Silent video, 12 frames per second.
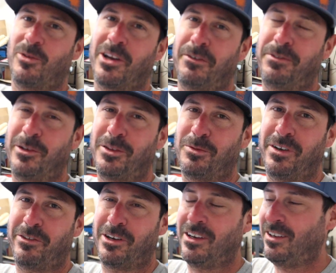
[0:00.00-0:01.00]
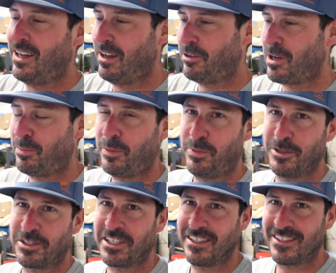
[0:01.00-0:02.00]
We're gonna float the river, have a couple
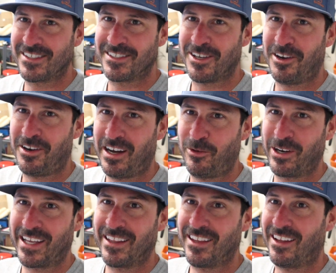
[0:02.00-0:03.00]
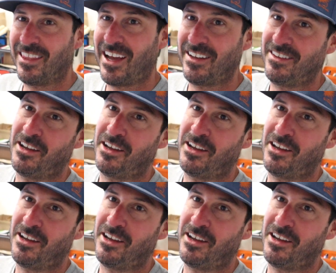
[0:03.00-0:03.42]
brewskis, so I wanna get a lot